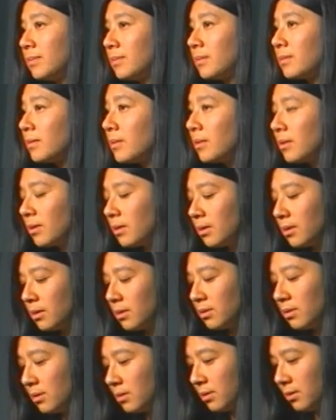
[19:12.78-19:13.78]

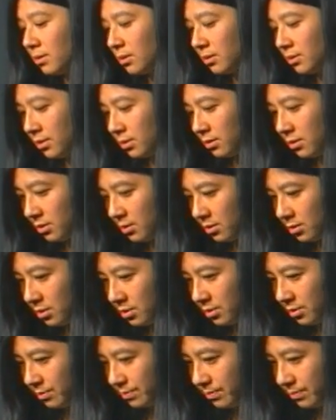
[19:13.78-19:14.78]

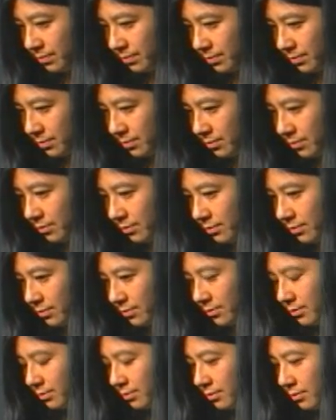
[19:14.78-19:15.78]

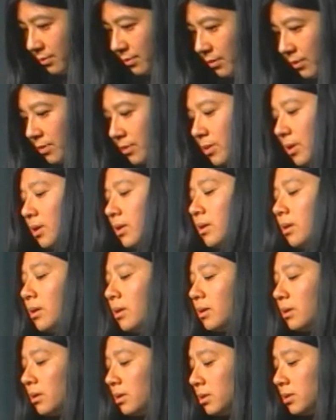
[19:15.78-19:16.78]

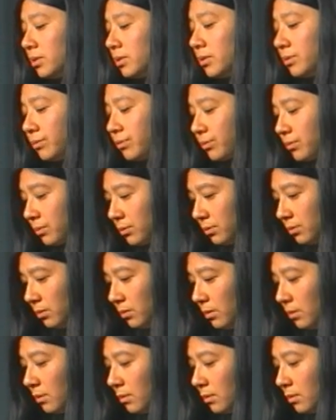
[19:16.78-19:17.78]

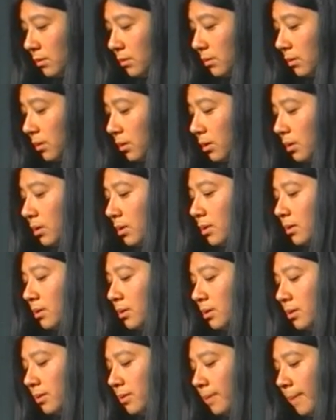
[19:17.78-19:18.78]

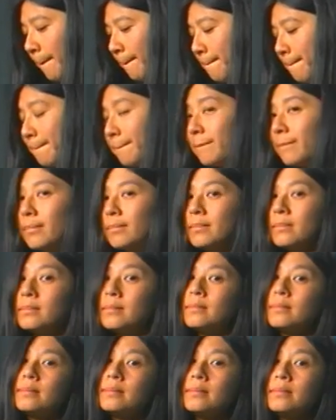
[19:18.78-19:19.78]

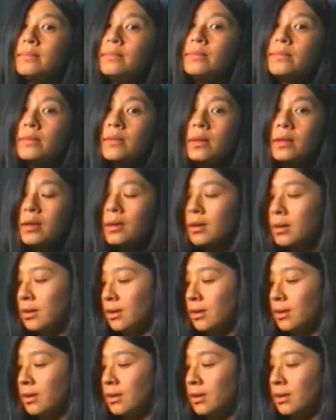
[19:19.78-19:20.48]
Nobody speaks.